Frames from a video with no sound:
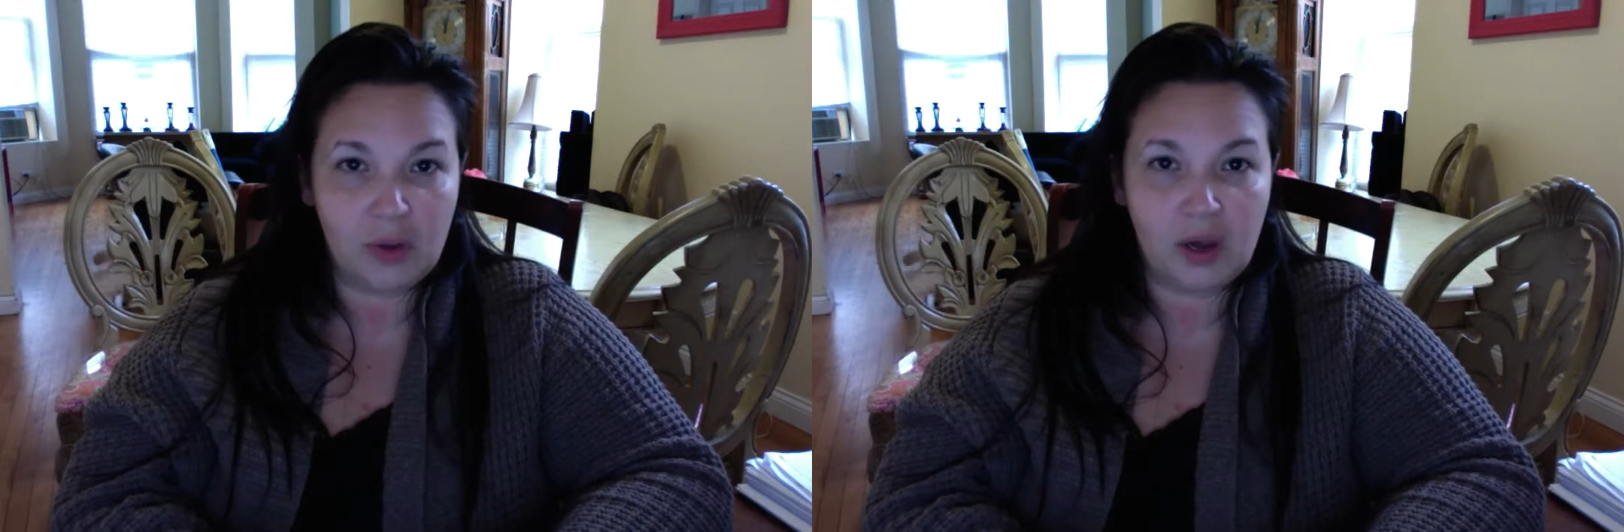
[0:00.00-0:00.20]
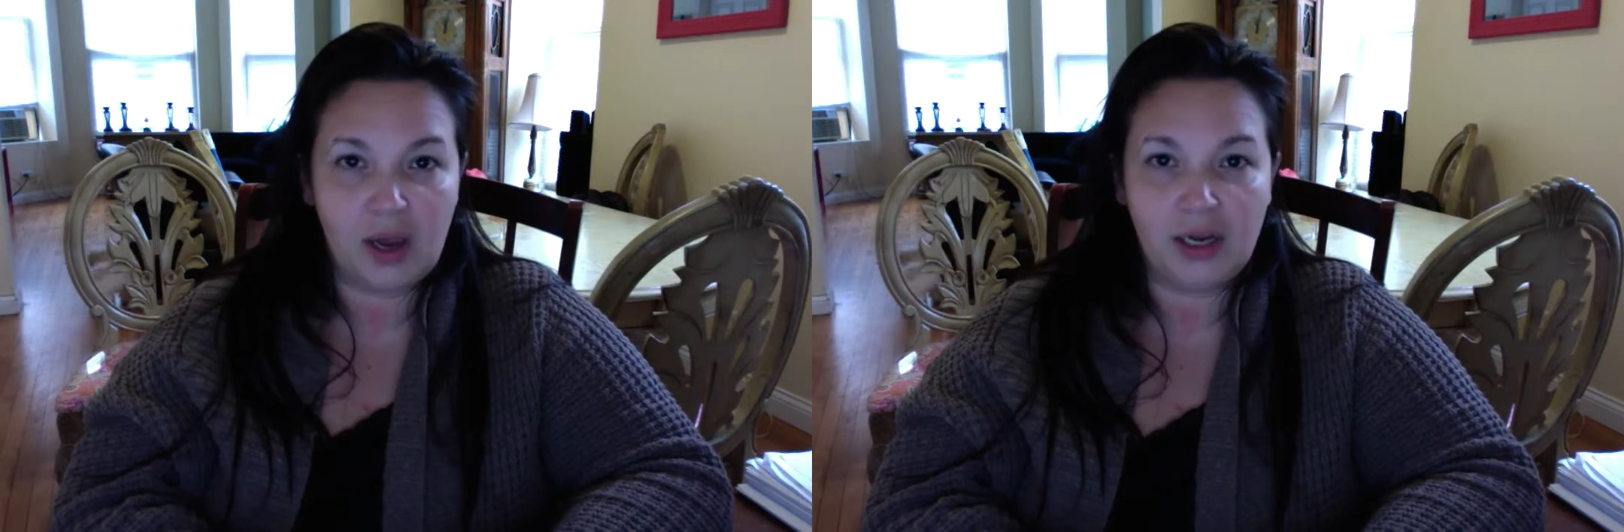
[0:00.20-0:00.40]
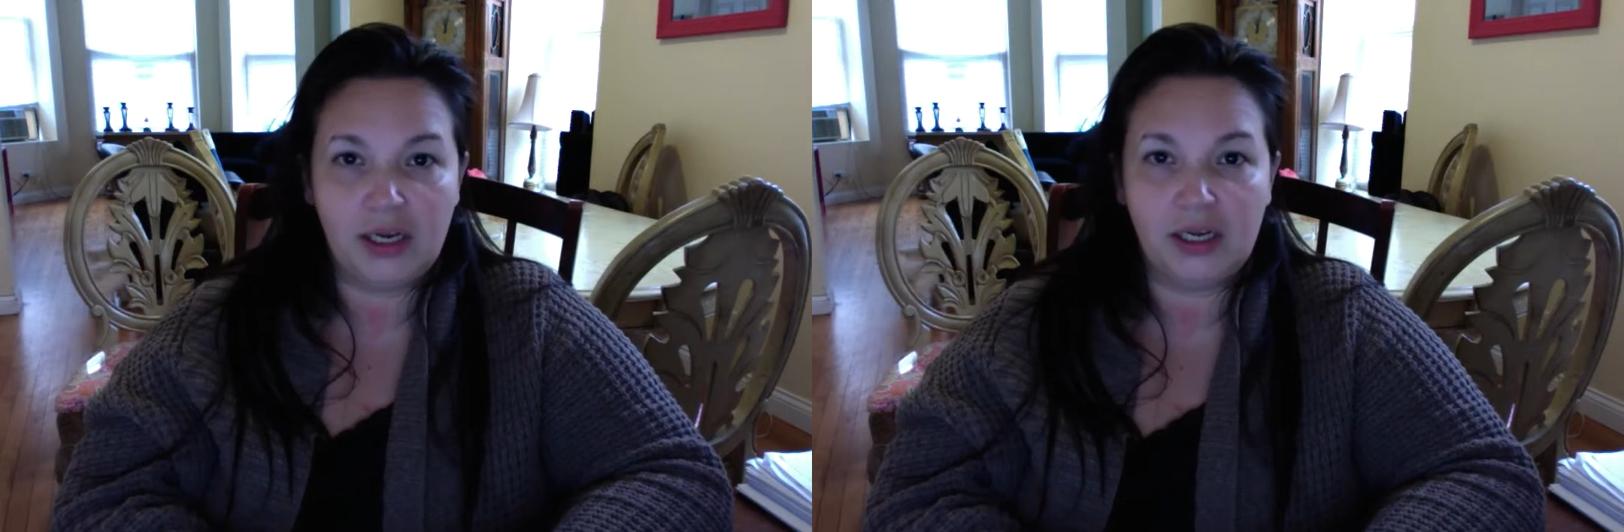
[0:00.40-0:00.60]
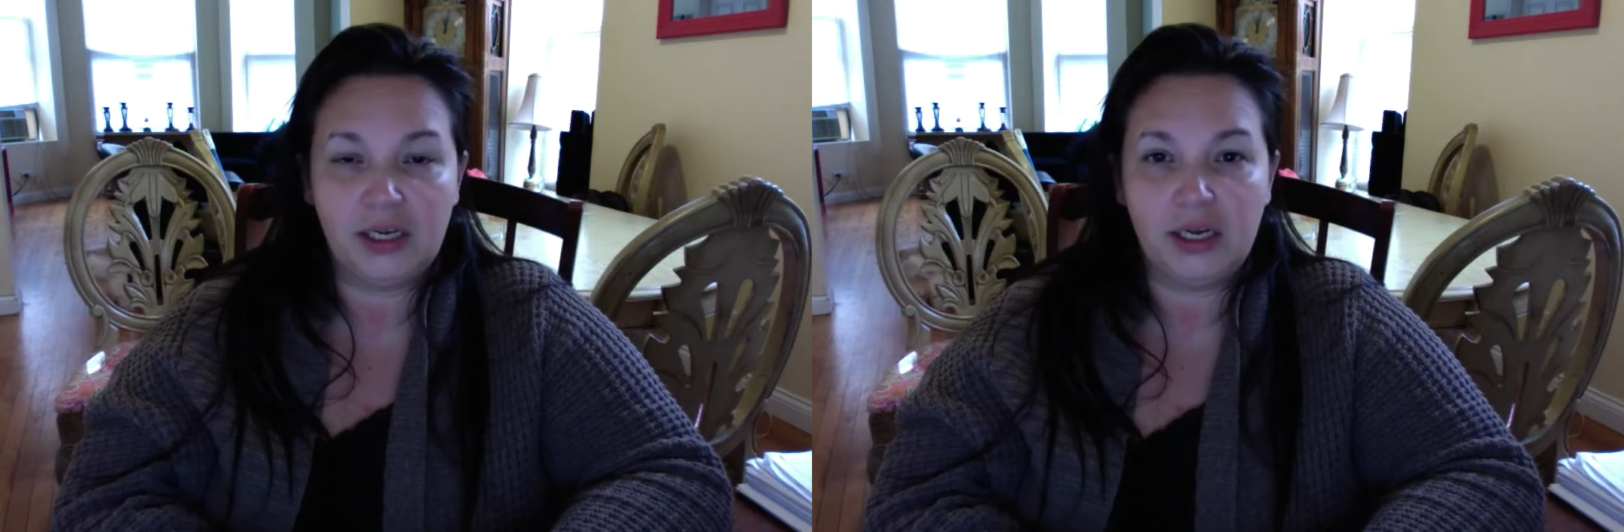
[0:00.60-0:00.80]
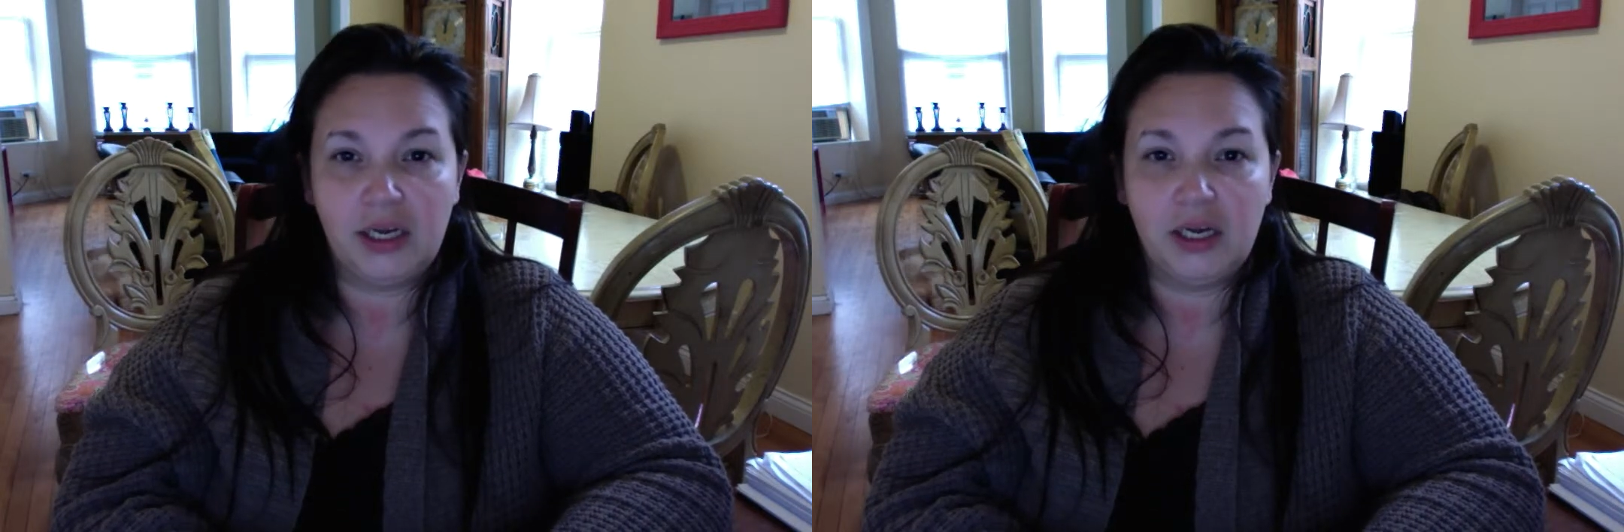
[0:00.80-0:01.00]

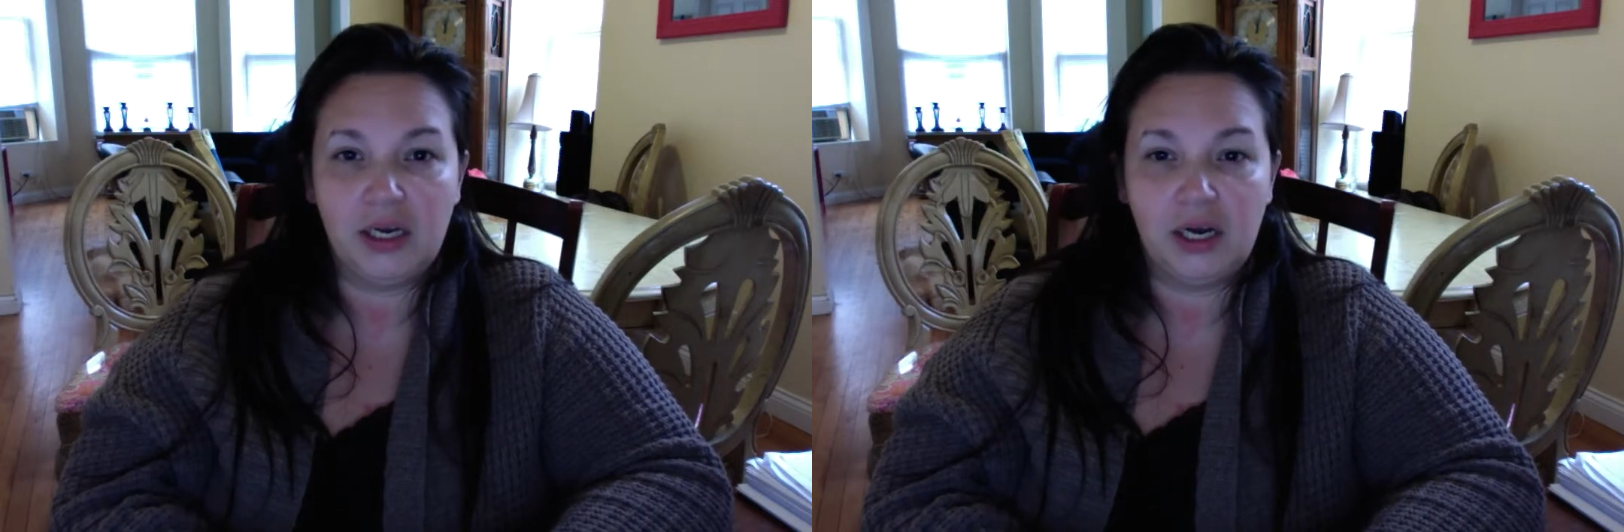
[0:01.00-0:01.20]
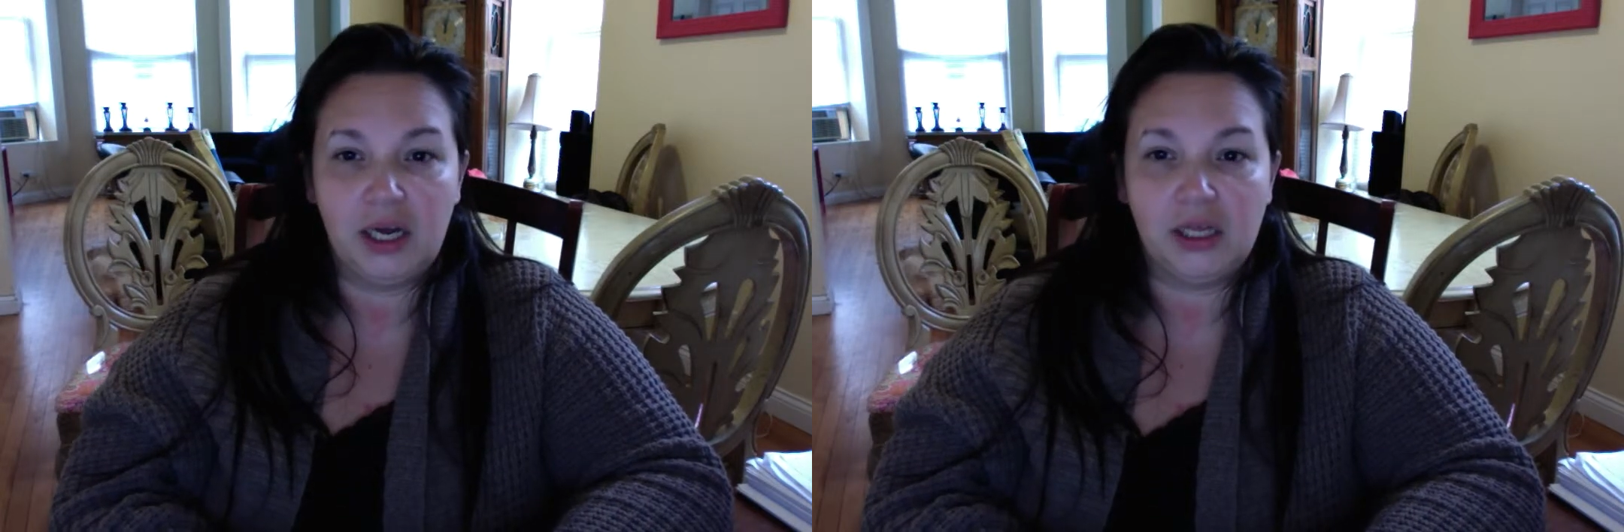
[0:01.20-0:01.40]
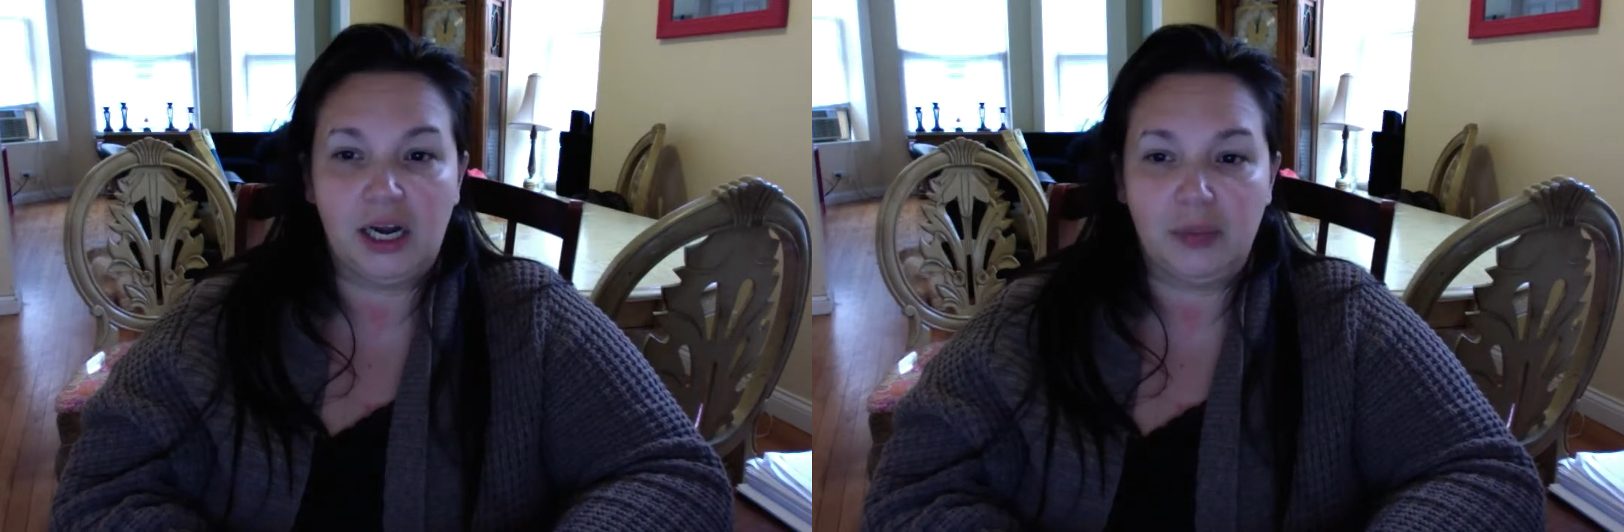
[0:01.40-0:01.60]
A lot